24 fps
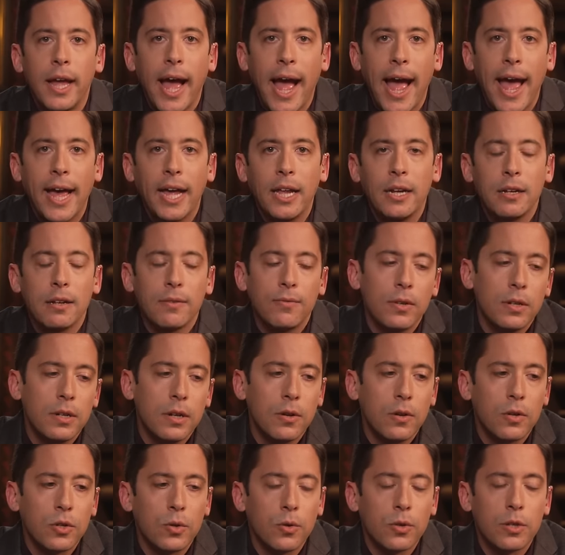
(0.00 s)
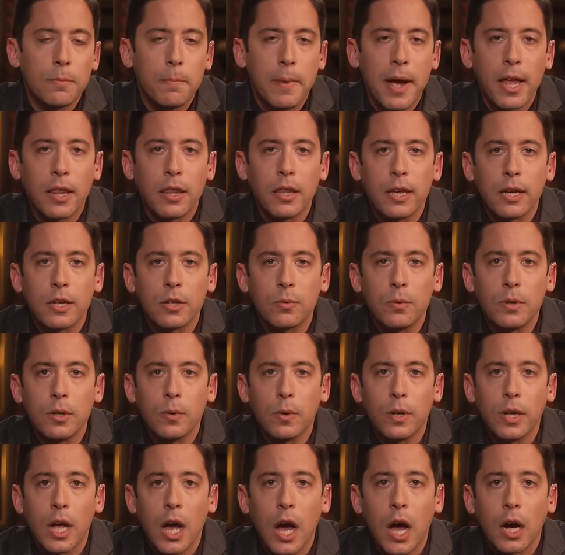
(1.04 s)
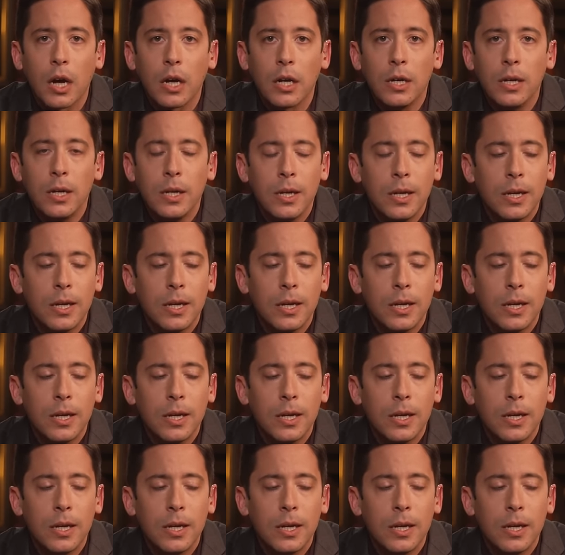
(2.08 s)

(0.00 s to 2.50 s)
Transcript: And if you did all sorts of bad things when you were young